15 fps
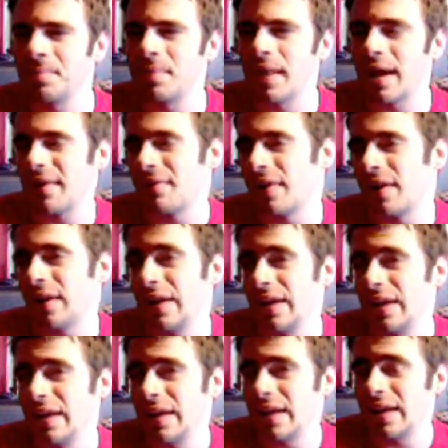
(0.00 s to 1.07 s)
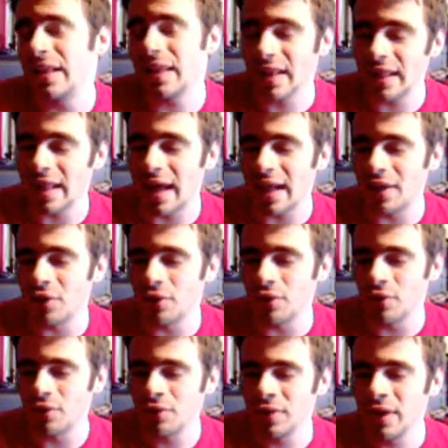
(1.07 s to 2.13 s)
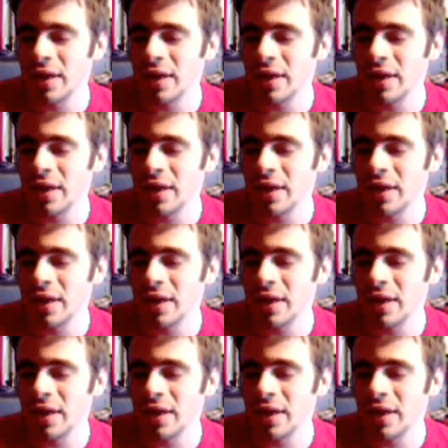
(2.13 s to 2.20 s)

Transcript: Blackfire is that old.